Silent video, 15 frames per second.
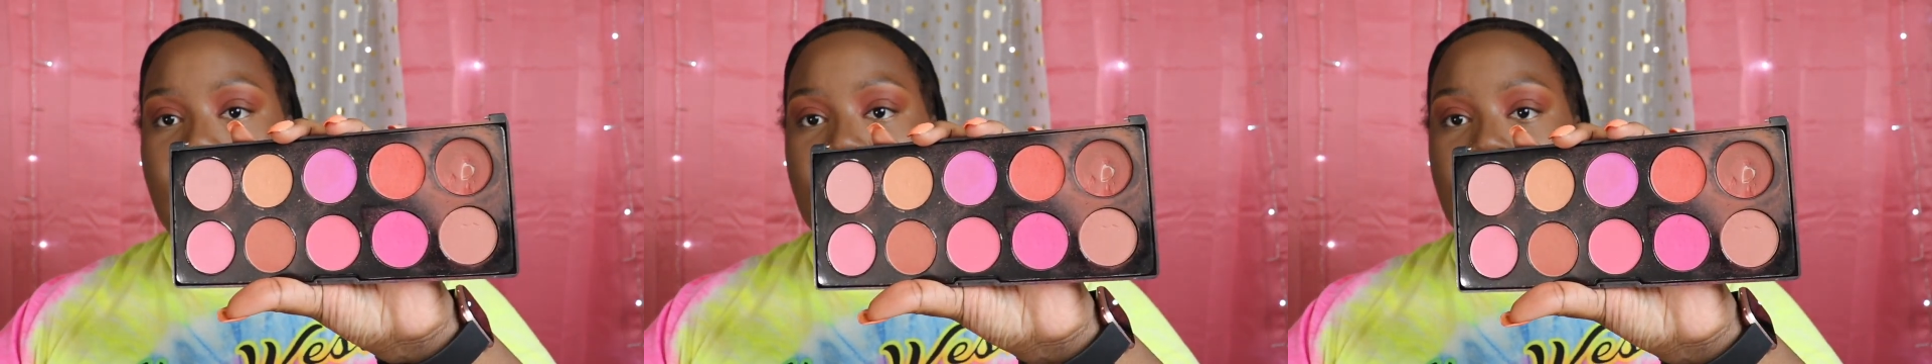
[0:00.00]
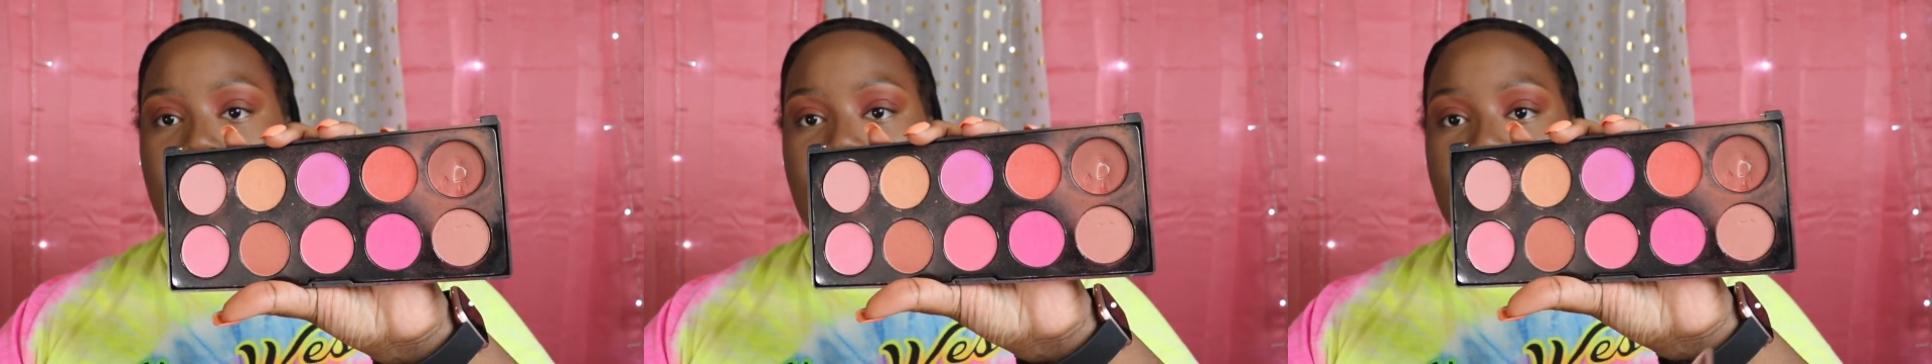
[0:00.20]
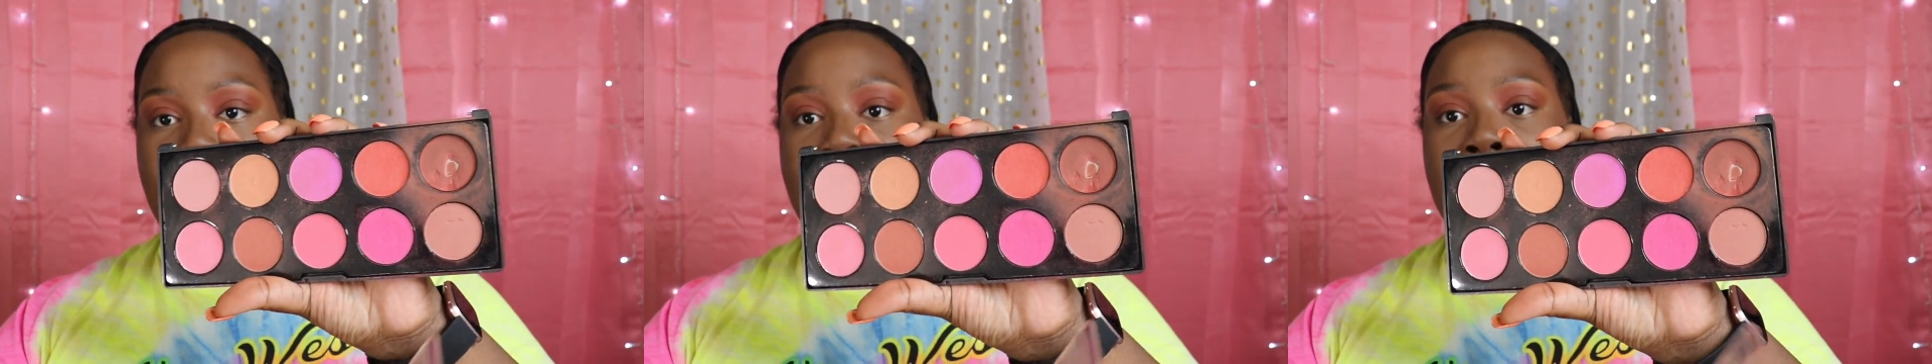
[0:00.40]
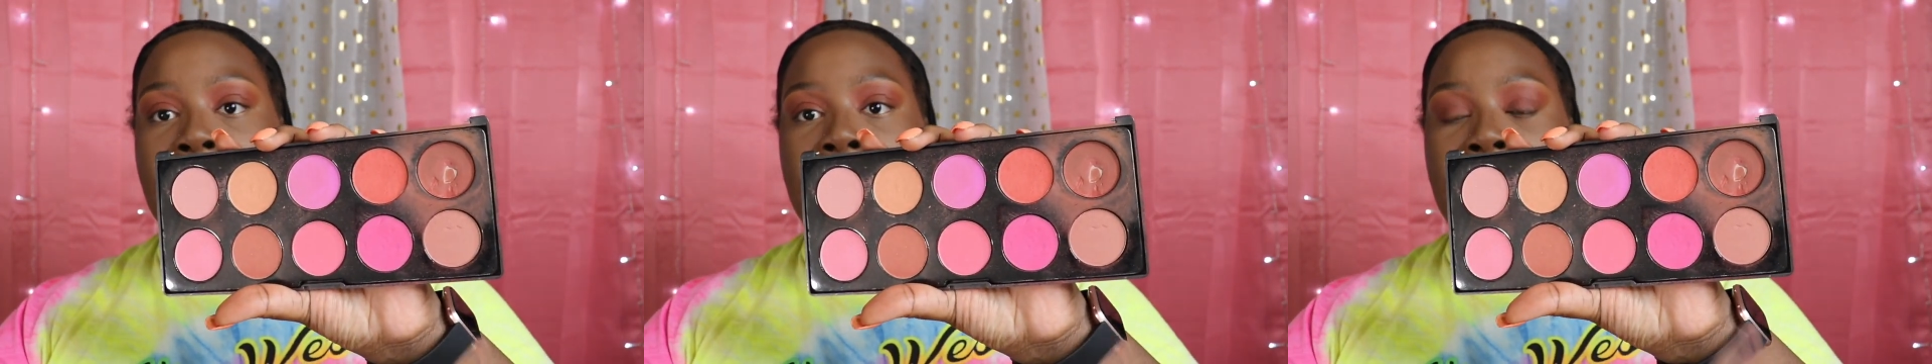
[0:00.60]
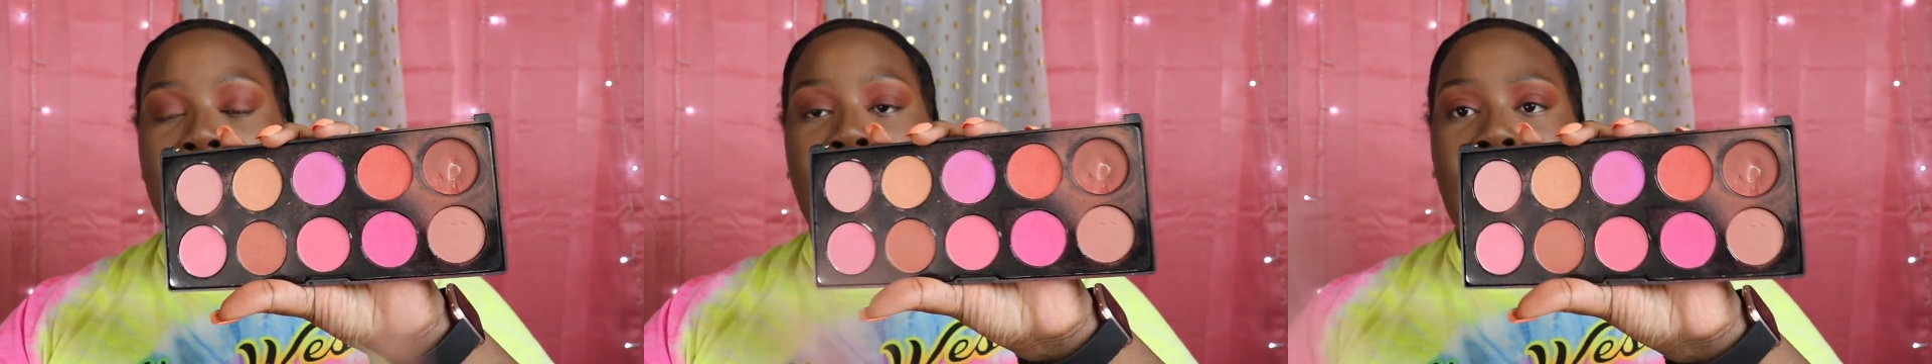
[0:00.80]
loved.
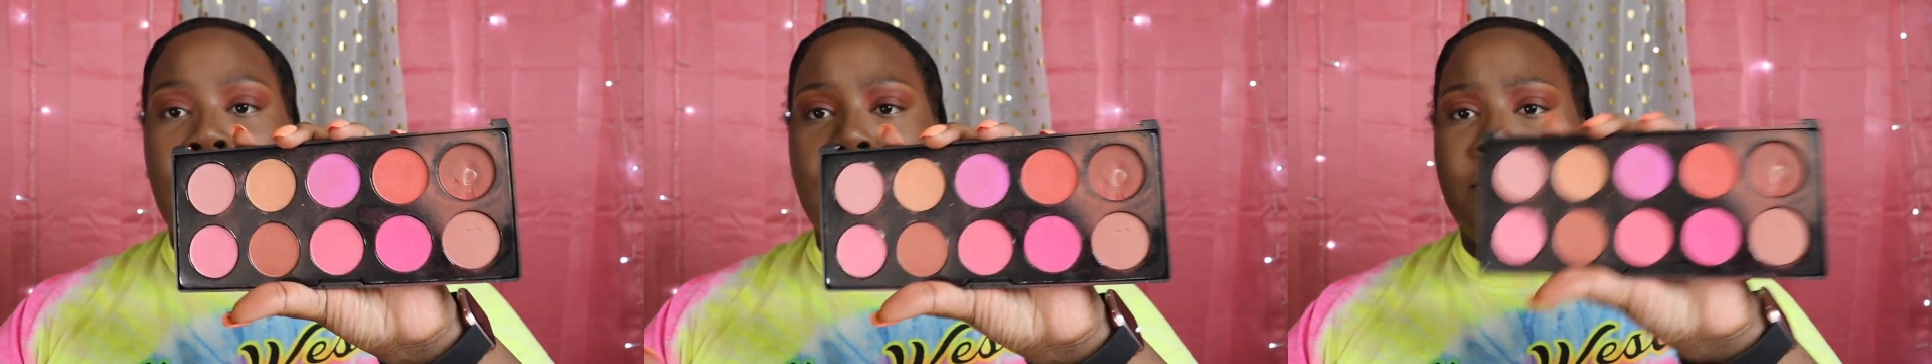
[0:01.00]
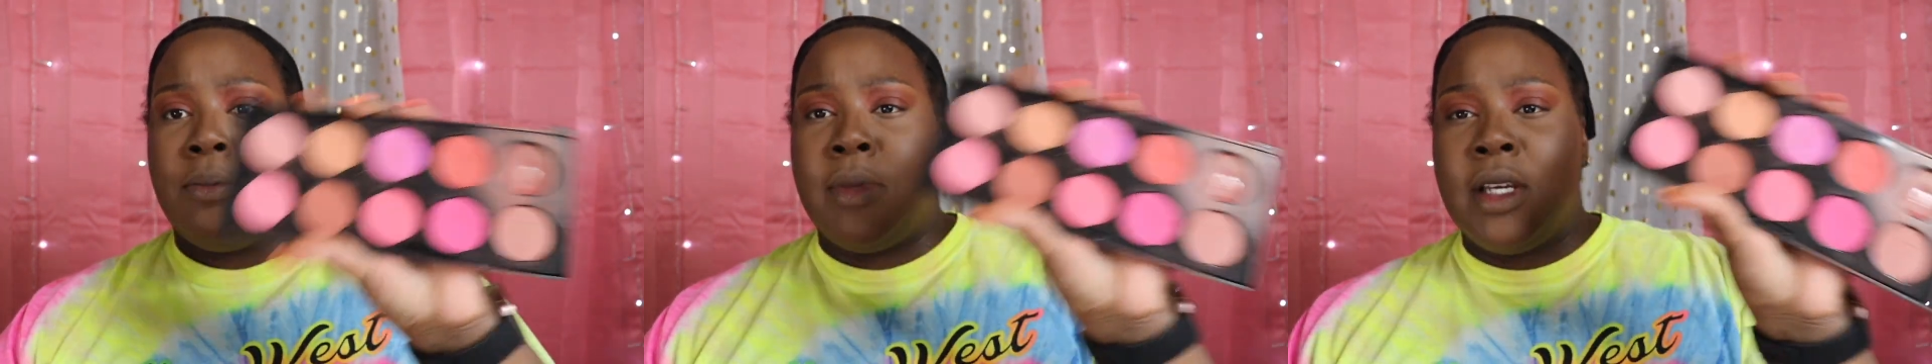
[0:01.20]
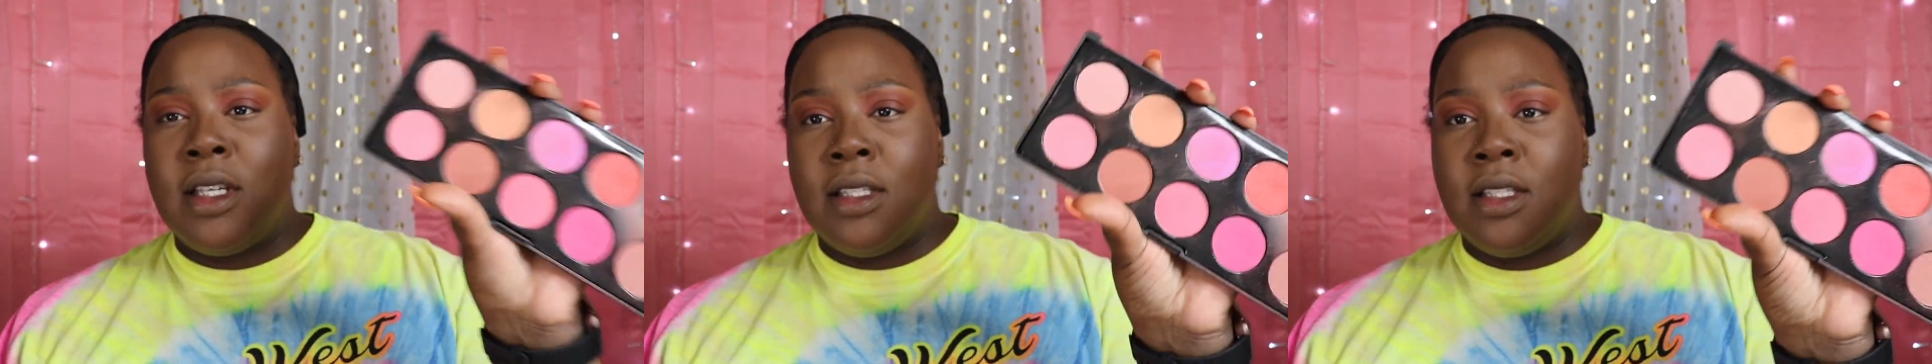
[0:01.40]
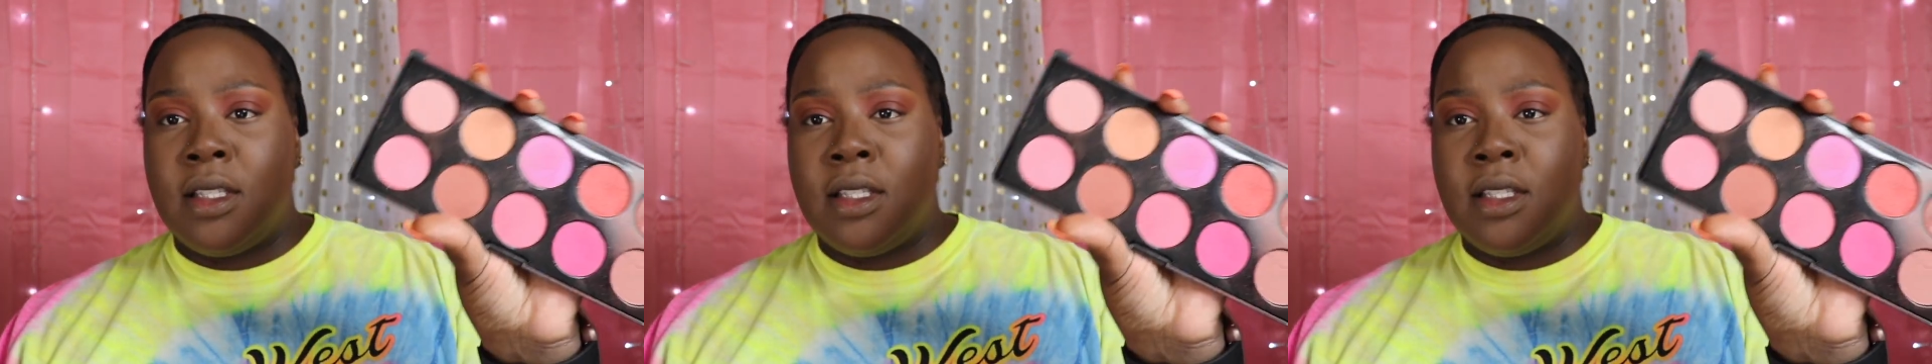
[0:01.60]
And then I could mix